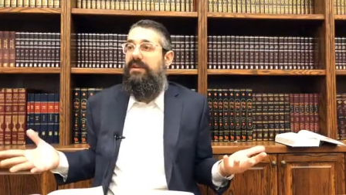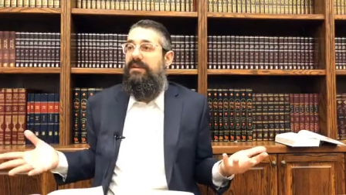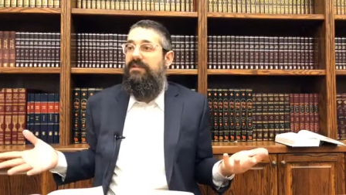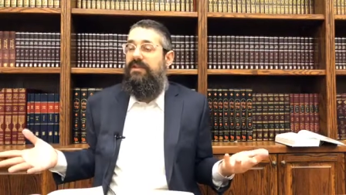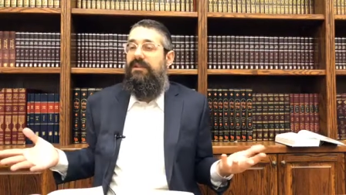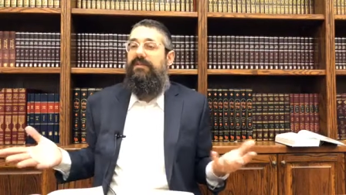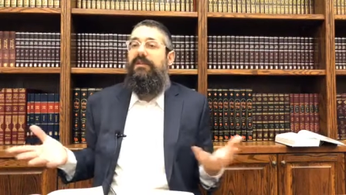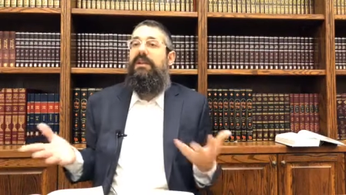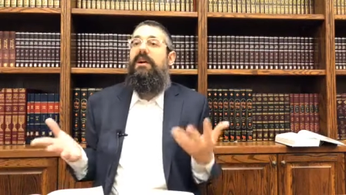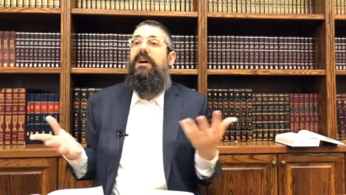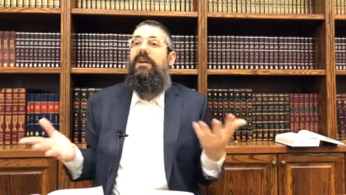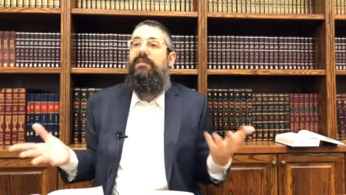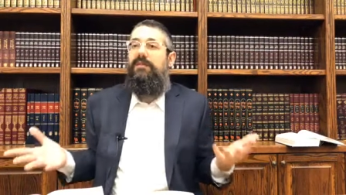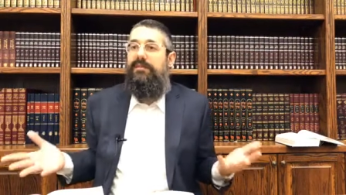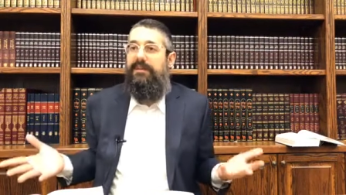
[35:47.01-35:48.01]
So they feel
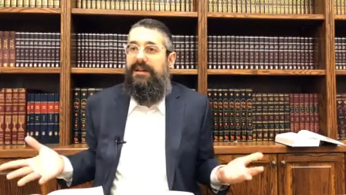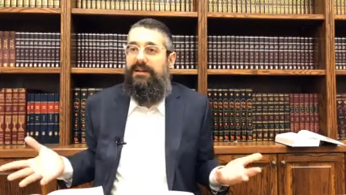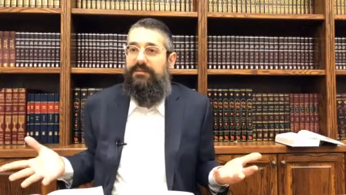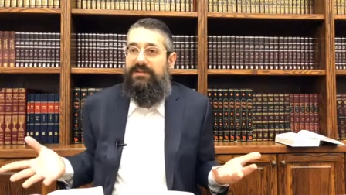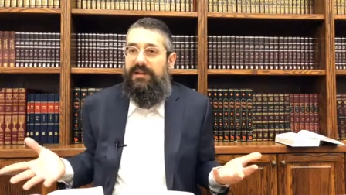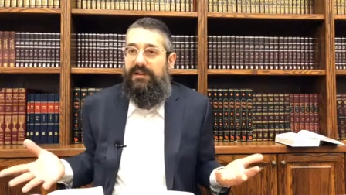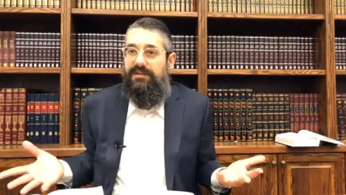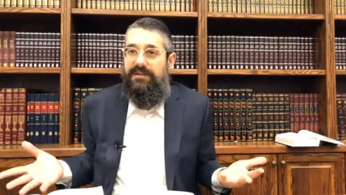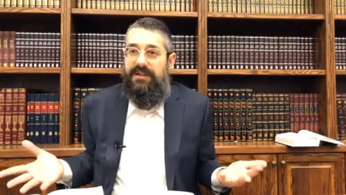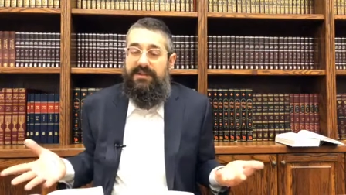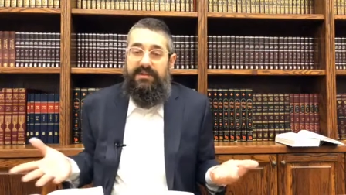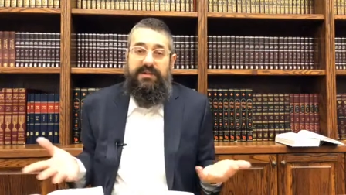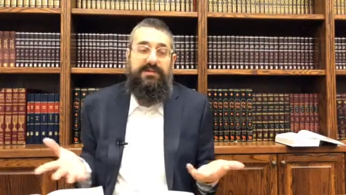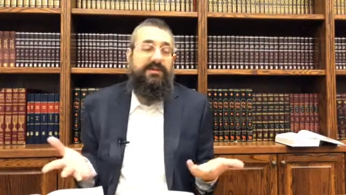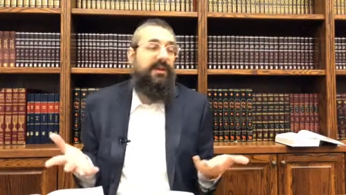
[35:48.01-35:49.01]
horrible about themselves,
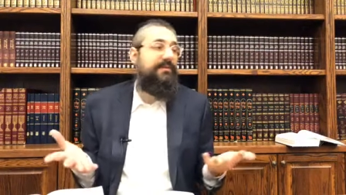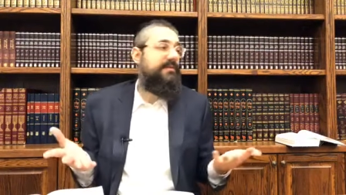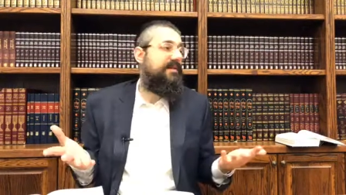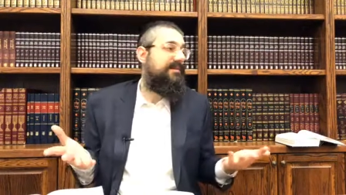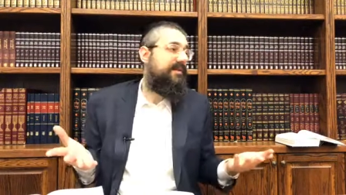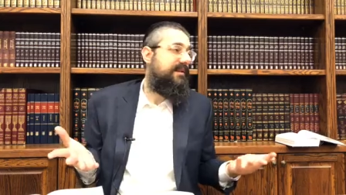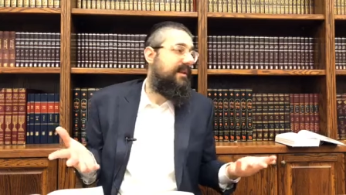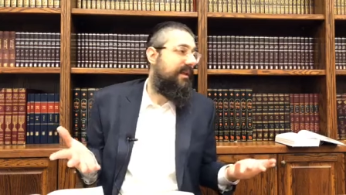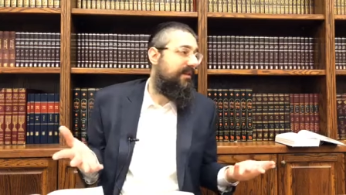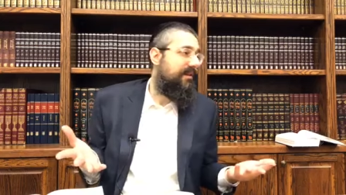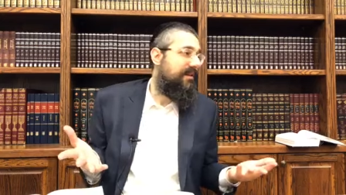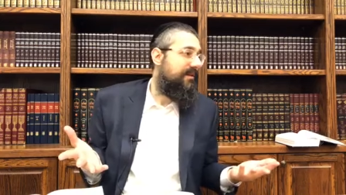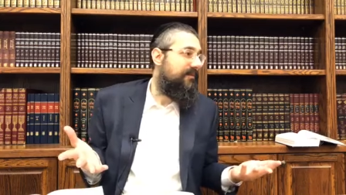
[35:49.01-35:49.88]
so they starve themselves to death.